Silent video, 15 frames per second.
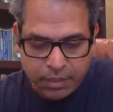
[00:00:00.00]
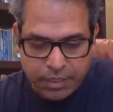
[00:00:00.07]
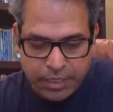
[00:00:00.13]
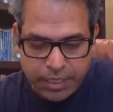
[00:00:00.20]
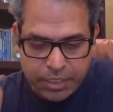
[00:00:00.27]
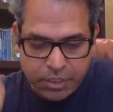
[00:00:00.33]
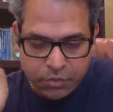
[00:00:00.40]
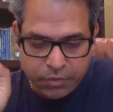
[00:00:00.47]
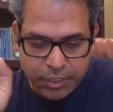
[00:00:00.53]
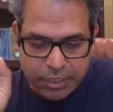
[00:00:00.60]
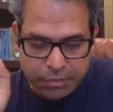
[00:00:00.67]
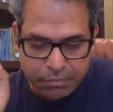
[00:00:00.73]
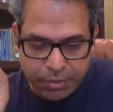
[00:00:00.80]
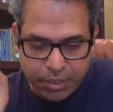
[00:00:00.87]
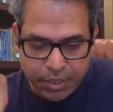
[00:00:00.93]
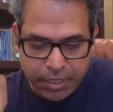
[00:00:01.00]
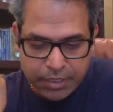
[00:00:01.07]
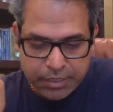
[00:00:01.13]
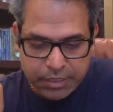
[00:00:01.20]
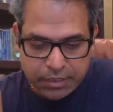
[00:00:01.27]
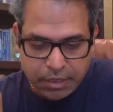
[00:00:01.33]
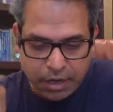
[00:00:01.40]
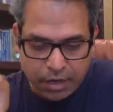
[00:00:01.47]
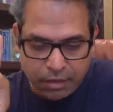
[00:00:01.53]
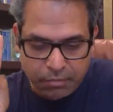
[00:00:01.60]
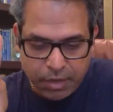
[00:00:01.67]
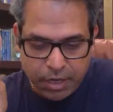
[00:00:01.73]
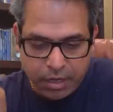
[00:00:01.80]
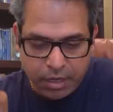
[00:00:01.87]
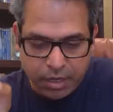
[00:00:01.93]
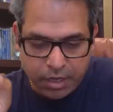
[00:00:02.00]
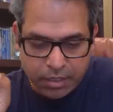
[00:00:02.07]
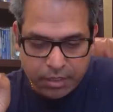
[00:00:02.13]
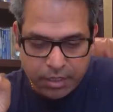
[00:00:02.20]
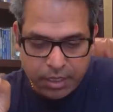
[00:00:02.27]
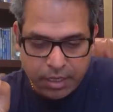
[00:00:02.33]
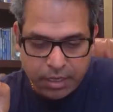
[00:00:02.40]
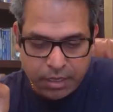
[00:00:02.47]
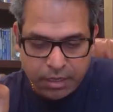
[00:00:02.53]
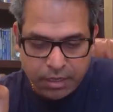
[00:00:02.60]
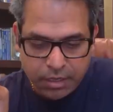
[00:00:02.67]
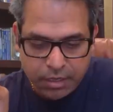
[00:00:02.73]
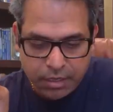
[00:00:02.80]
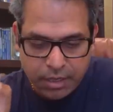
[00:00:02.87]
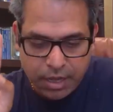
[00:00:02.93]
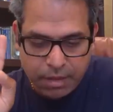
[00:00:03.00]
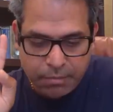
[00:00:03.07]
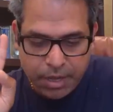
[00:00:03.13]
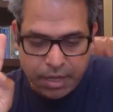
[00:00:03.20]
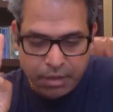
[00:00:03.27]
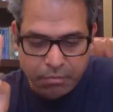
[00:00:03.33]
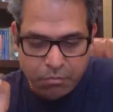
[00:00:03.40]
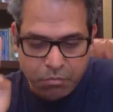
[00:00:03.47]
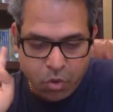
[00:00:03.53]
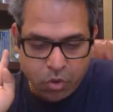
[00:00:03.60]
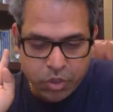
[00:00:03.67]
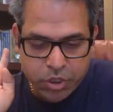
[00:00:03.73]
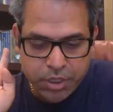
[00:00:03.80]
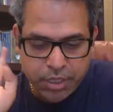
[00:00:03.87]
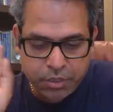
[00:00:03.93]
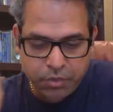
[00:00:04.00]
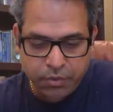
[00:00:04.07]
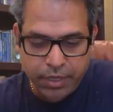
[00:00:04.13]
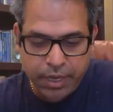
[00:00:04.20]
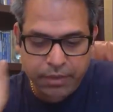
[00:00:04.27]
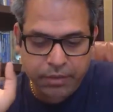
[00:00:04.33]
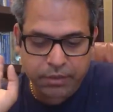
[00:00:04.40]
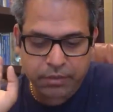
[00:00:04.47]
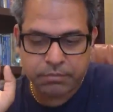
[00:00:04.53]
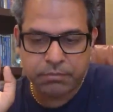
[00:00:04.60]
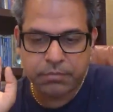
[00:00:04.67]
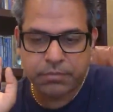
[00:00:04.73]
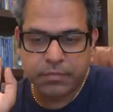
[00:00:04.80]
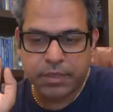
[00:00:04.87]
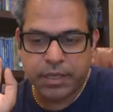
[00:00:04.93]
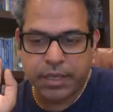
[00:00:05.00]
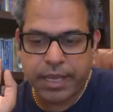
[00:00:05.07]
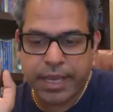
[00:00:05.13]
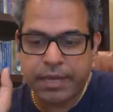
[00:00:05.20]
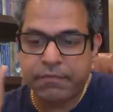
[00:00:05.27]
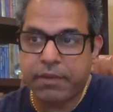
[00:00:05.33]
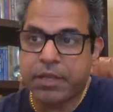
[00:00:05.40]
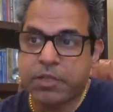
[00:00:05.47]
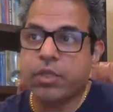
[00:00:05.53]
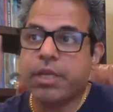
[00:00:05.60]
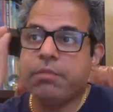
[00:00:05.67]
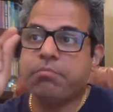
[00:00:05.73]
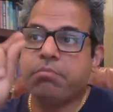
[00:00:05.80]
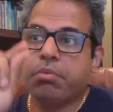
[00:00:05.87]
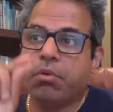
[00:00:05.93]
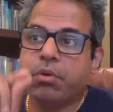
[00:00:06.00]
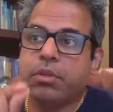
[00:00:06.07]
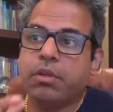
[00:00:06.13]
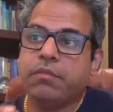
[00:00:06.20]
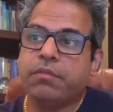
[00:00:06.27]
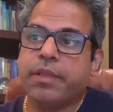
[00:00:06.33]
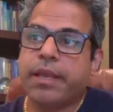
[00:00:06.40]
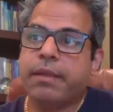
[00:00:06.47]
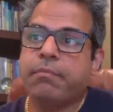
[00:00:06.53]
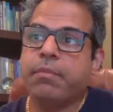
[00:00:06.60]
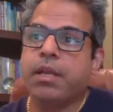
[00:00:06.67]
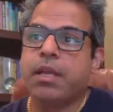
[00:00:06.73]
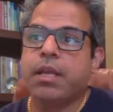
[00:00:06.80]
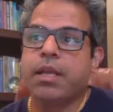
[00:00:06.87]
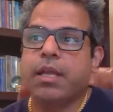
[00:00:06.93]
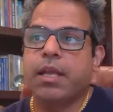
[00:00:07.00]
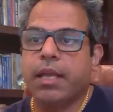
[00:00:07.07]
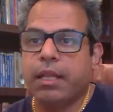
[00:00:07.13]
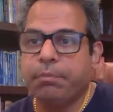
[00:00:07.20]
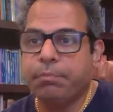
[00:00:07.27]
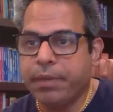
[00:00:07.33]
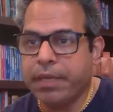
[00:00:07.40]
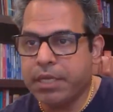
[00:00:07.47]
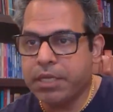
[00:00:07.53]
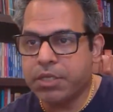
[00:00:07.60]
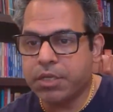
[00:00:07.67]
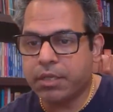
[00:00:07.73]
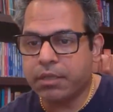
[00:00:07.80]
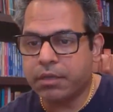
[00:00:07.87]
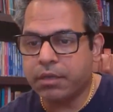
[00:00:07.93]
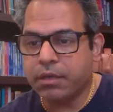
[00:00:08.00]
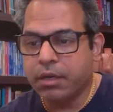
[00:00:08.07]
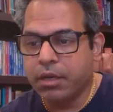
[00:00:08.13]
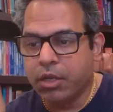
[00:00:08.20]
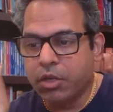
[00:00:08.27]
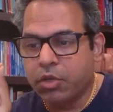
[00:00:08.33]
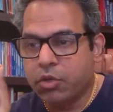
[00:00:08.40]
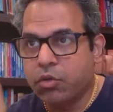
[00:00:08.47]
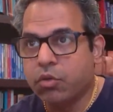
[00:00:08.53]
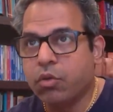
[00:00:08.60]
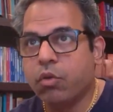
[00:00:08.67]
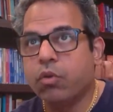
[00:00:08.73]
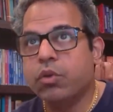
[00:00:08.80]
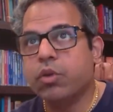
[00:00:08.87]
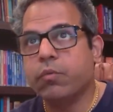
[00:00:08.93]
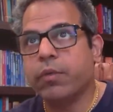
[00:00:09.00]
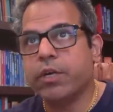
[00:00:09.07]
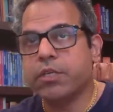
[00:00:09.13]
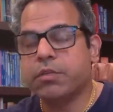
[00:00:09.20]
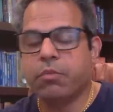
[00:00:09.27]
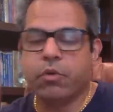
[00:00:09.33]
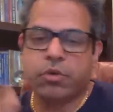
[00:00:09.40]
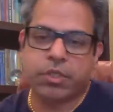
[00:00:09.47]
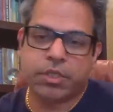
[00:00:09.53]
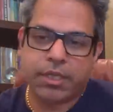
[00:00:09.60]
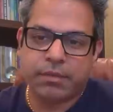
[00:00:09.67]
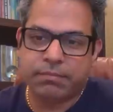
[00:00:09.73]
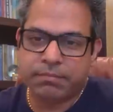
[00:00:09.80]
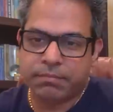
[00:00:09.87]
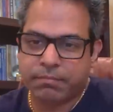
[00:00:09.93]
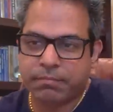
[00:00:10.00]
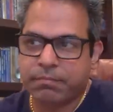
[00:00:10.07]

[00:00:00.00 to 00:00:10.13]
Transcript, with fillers: need to experience dharma, artha, kama, moksha together, and eventually both of them helping each other to go towards moksha.